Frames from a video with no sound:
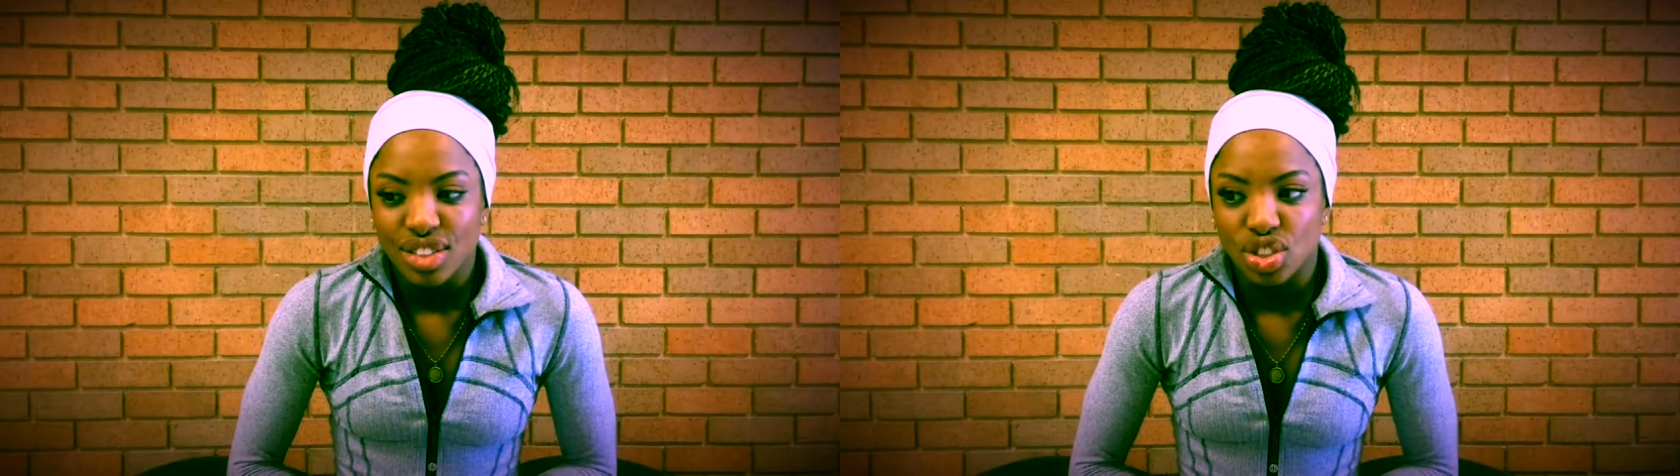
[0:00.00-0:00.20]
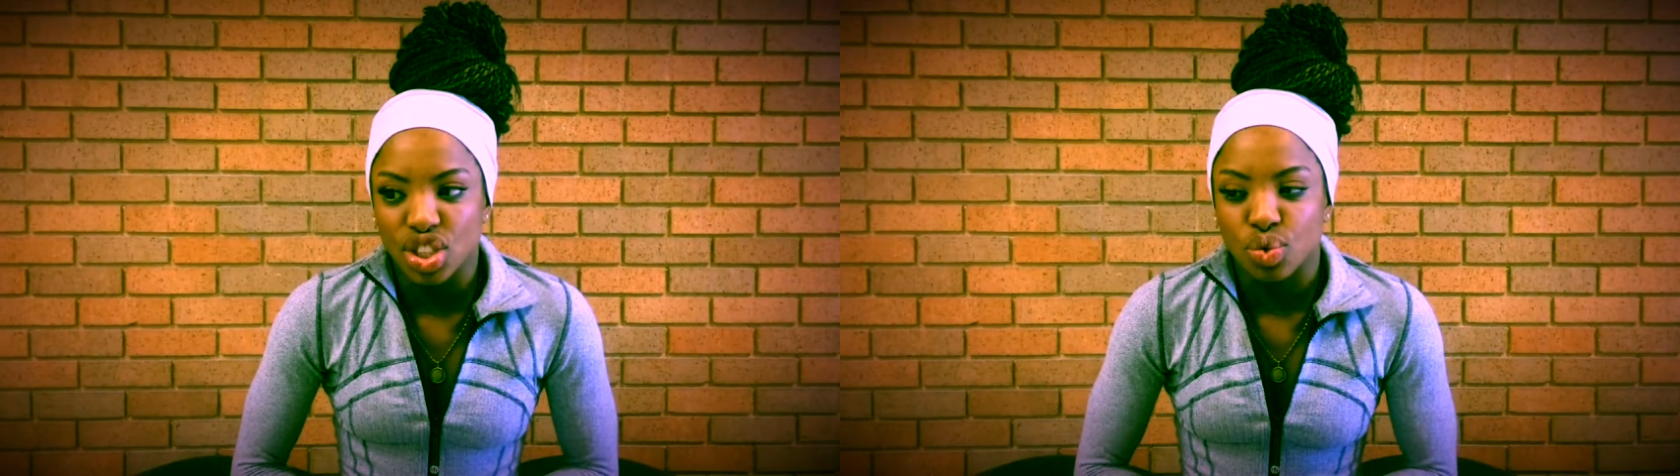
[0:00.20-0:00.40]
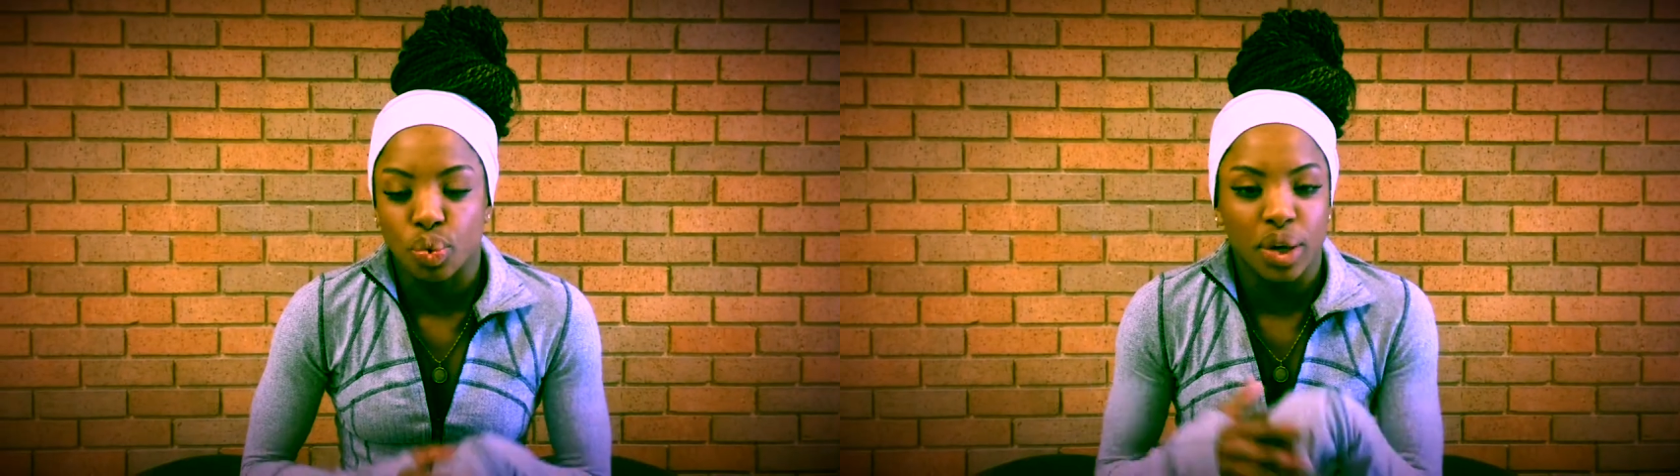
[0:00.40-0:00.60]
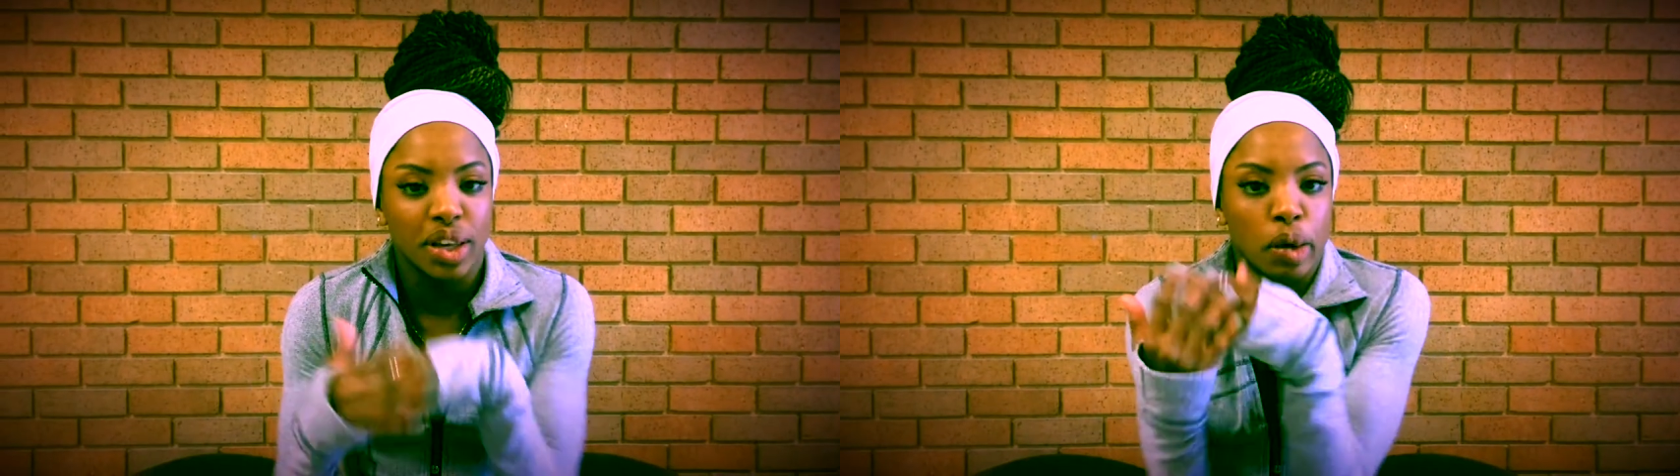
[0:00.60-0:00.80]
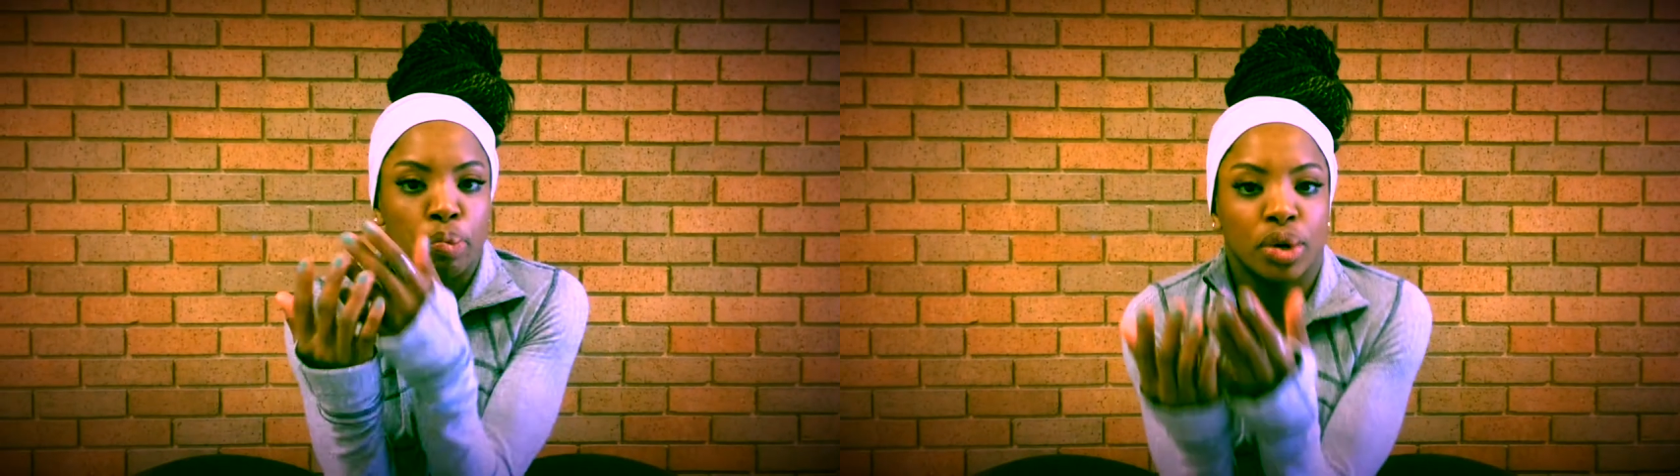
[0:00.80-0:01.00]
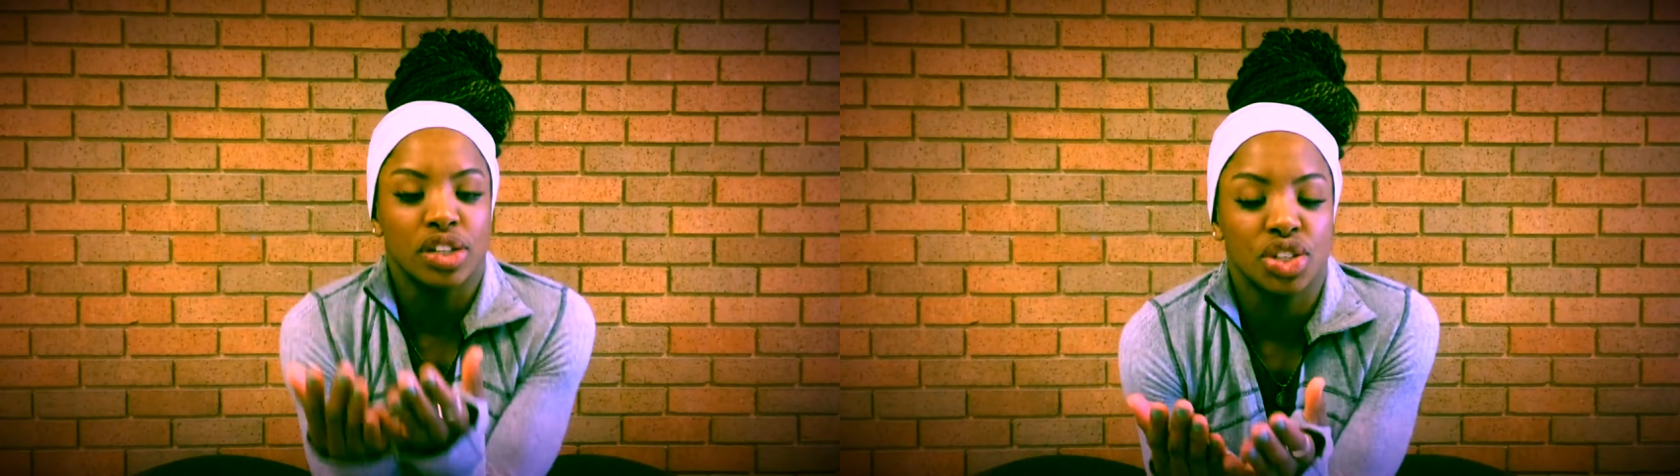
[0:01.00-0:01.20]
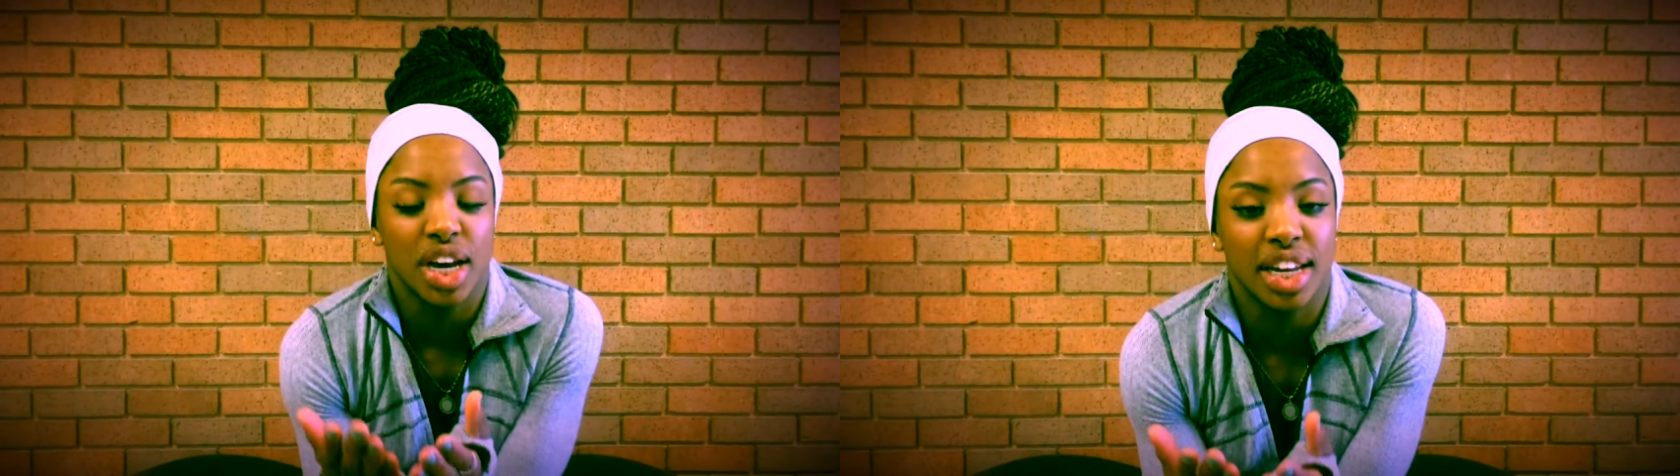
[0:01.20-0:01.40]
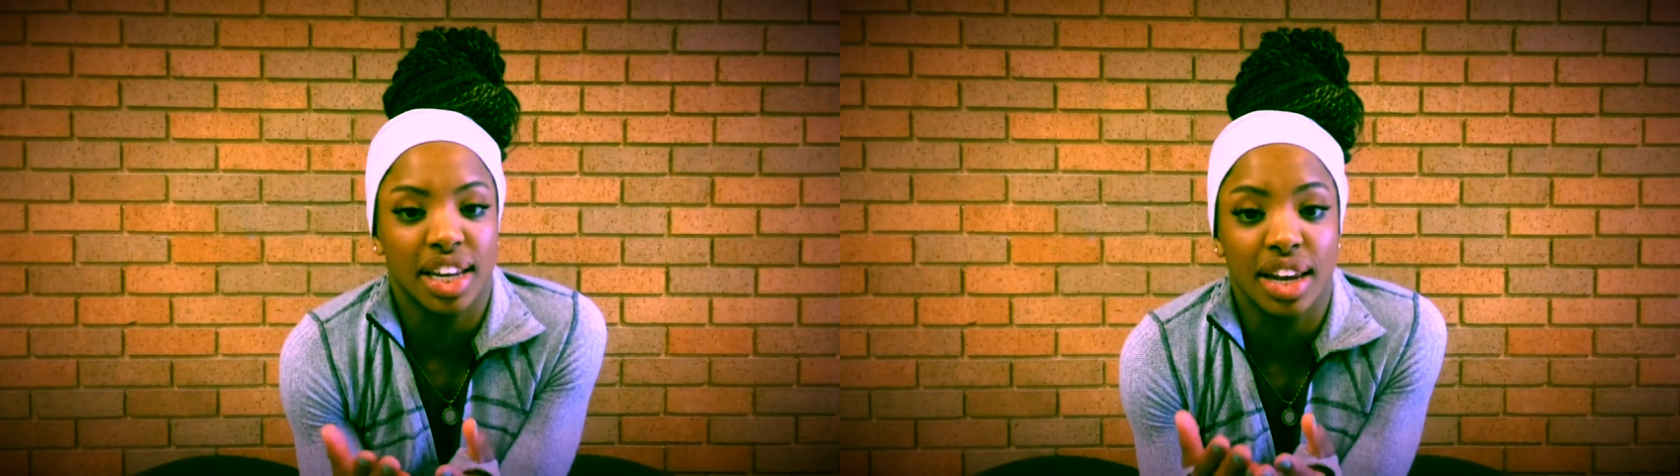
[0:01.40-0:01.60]
just really
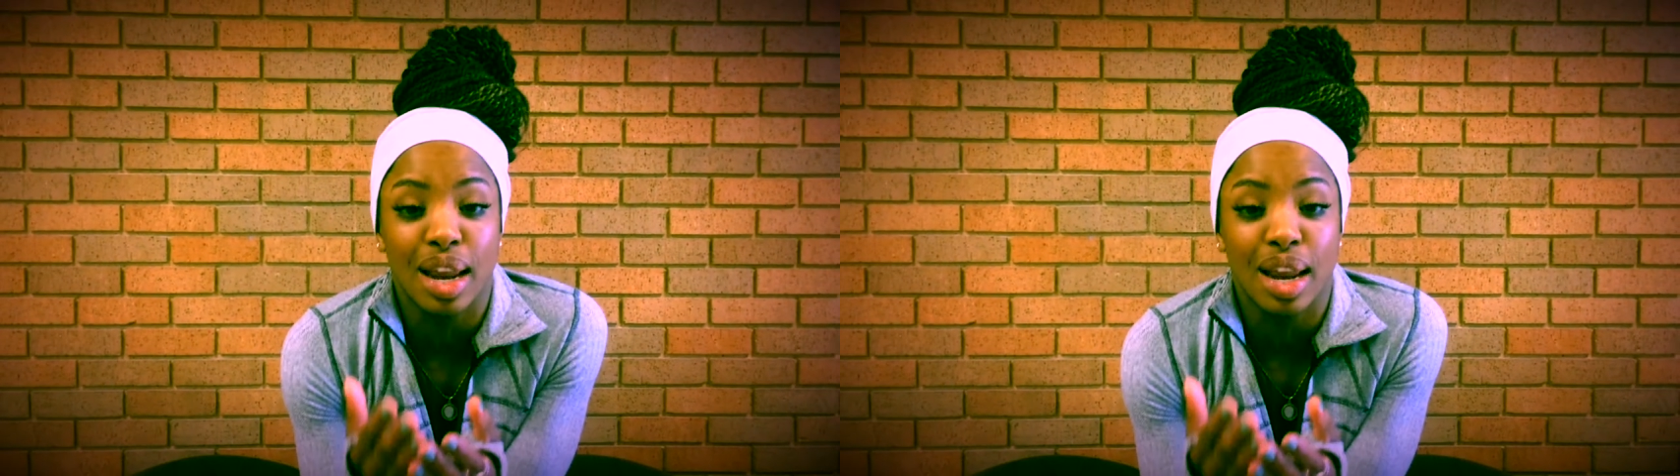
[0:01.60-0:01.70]
appreciated